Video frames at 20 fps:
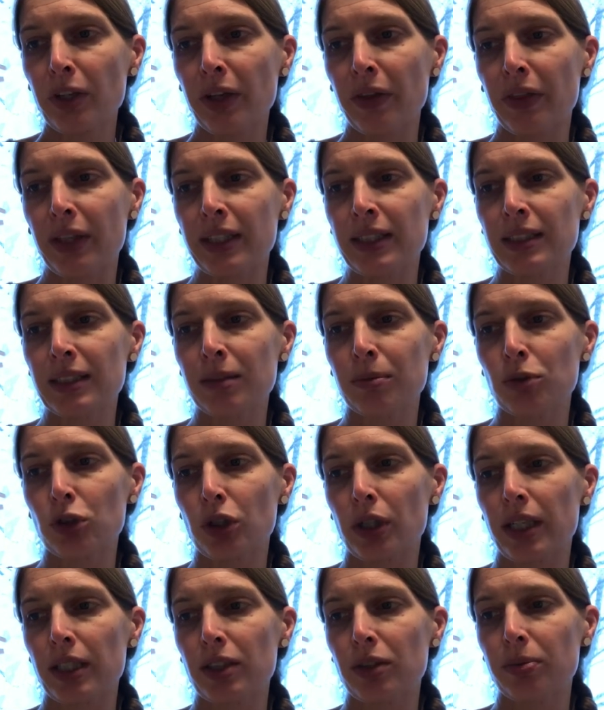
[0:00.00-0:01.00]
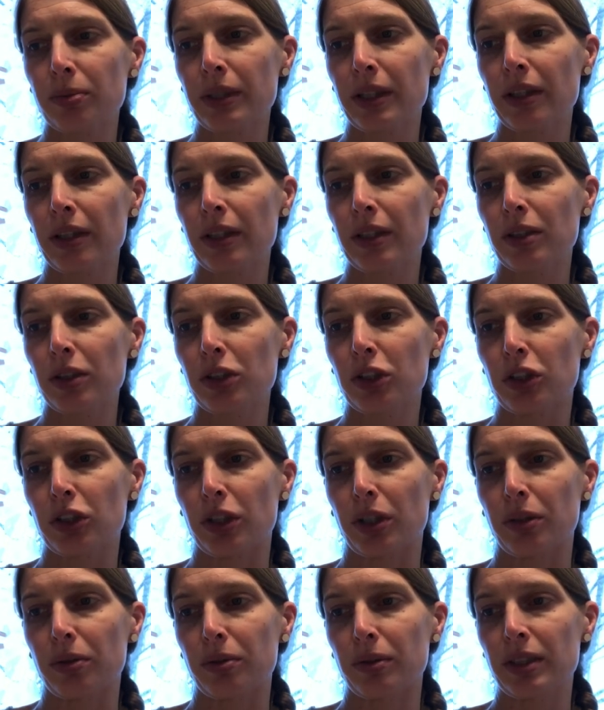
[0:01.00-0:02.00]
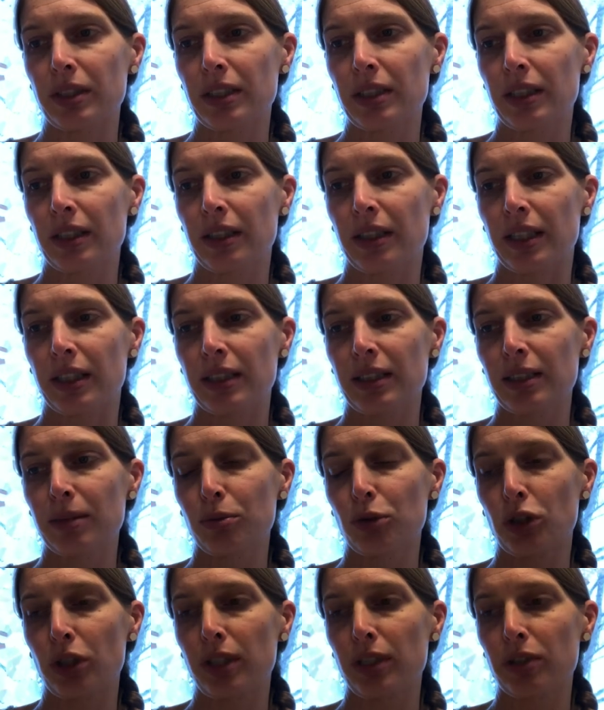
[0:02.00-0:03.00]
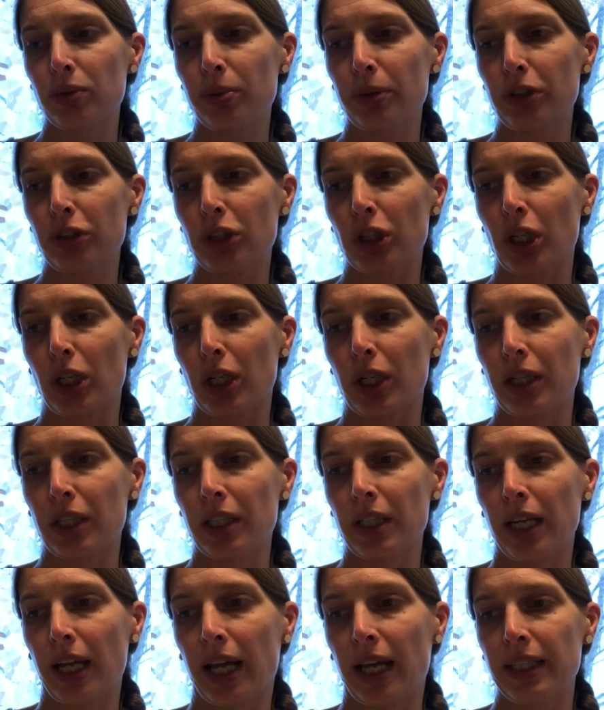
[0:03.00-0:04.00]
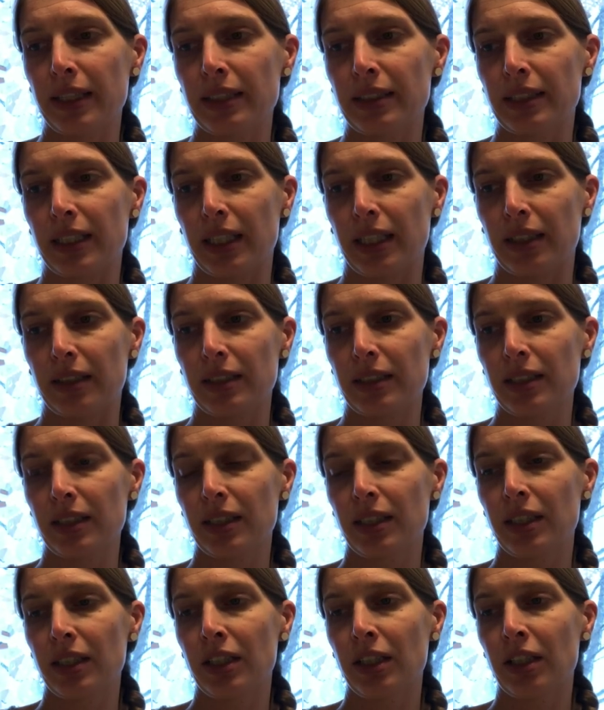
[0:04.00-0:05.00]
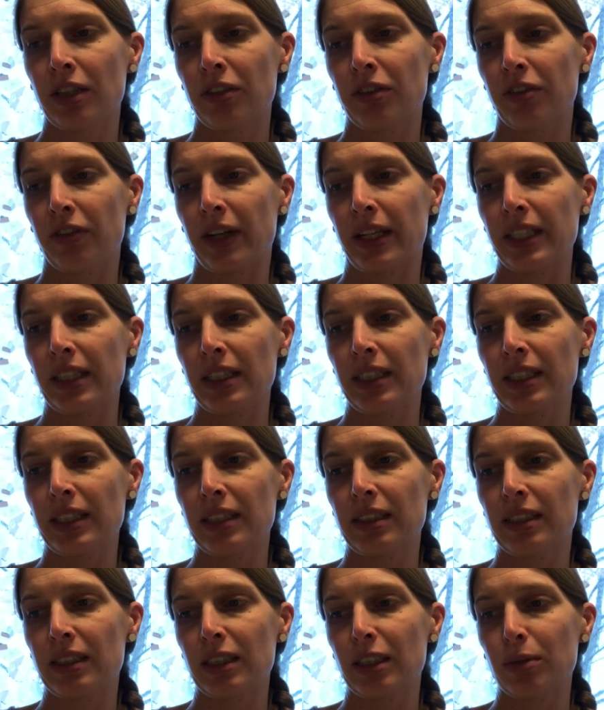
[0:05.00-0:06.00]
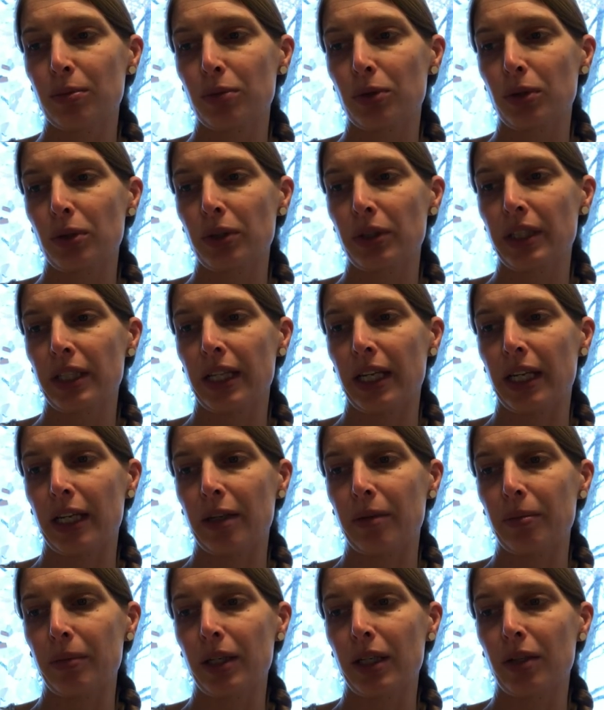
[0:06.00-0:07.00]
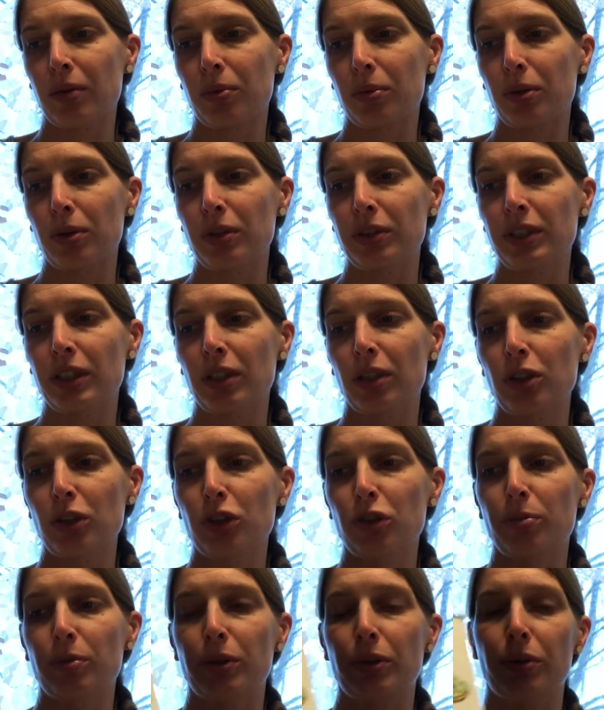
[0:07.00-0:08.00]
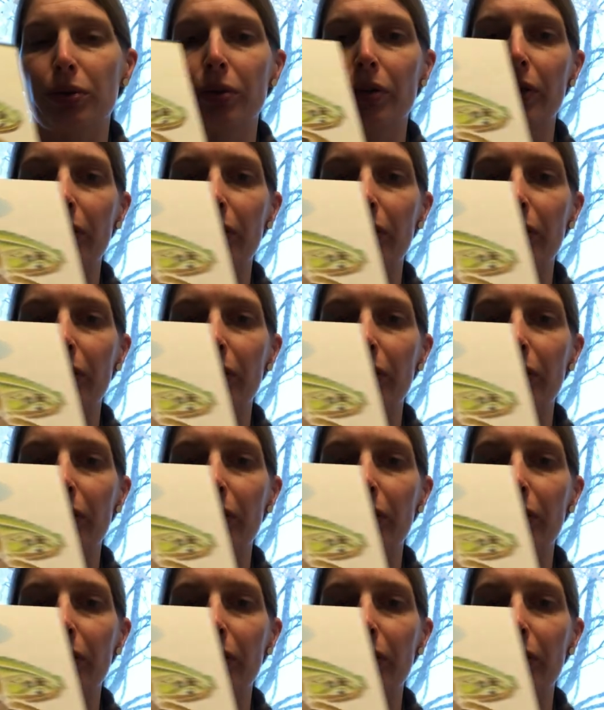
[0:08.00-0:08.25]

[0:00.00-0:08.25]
Then some trucks with little stones, then some trucks with tar and sand. Finally, a steamroller came and rolled it all smooth,